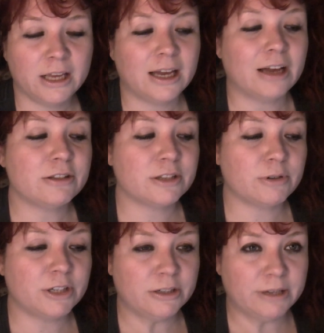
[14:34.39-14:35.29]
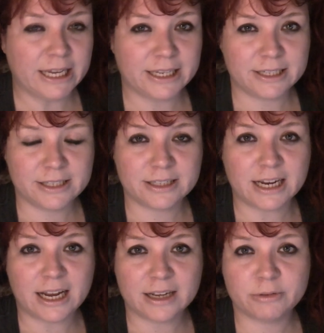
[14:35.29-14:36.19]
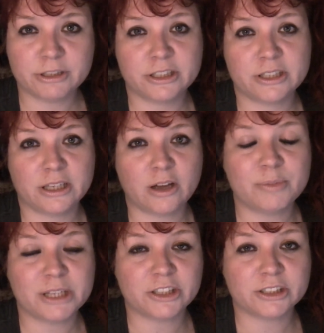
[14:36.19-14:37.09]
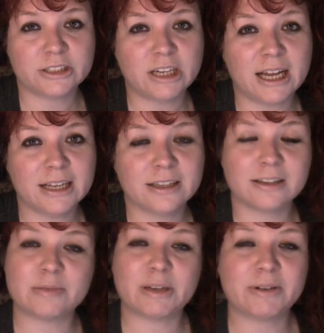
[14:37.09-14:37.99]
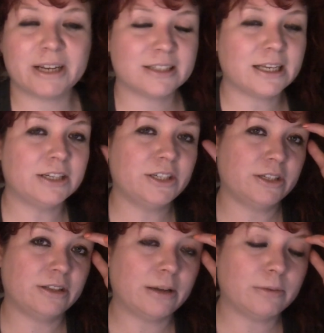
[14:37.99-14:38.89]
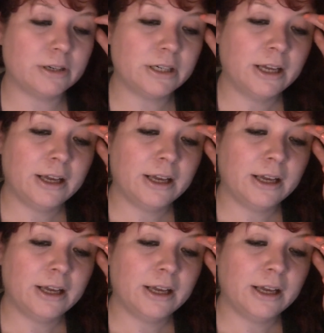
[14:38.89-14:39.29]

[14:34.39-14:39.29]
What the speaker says: I also want to do Hayley's tag, which is the obsession tag, because I'm quite excited to do that one.